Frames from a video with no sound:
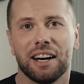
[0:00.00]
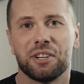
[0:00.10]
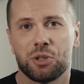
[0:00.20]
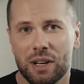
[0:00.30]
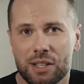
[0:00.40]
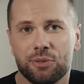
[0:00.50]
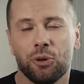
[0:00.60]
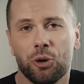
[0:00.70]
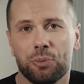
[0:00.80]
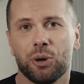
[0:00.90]
and
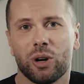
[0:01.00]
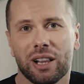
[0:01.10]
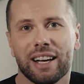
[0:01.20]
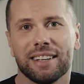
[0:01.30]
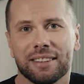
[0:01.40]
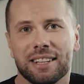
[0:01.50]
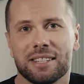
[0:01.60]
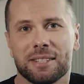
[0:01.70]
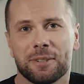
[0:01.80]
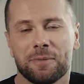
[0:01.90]
transform your client
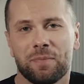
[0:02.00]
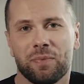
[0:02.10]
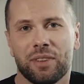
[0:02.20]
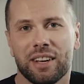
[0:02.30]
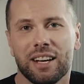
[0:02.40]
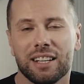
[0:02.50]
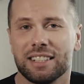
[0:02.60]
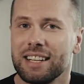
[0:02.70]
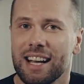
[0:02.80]
list. The